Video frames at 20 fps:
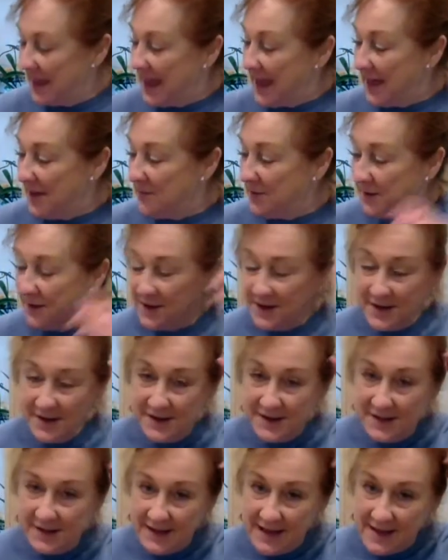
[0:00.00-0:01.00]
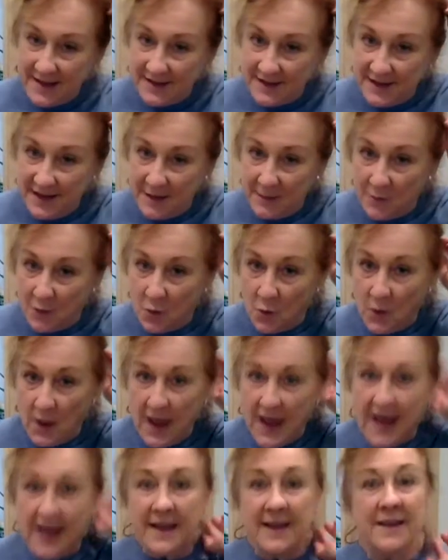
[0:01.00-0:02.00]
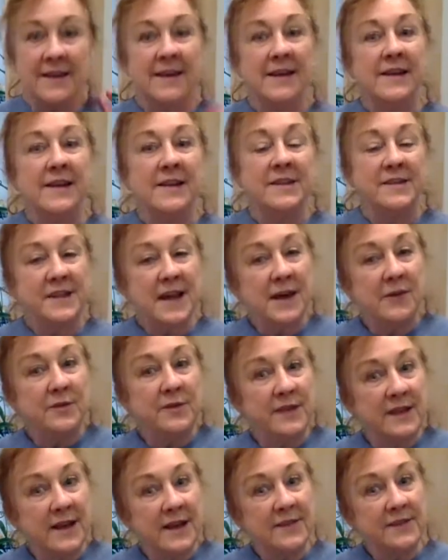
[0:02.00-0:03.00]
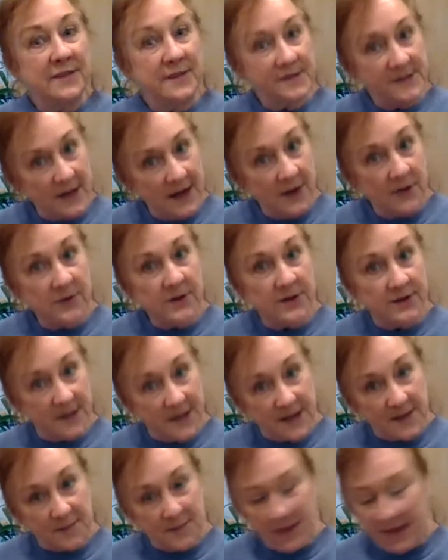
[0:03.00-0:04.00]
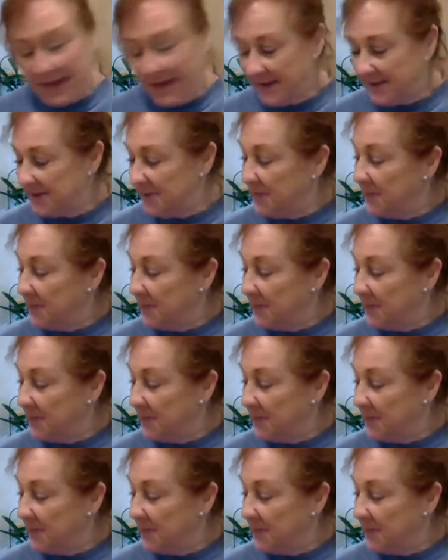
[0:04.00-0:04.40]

And because his last name, Quack, sounds like the sound a duck makes,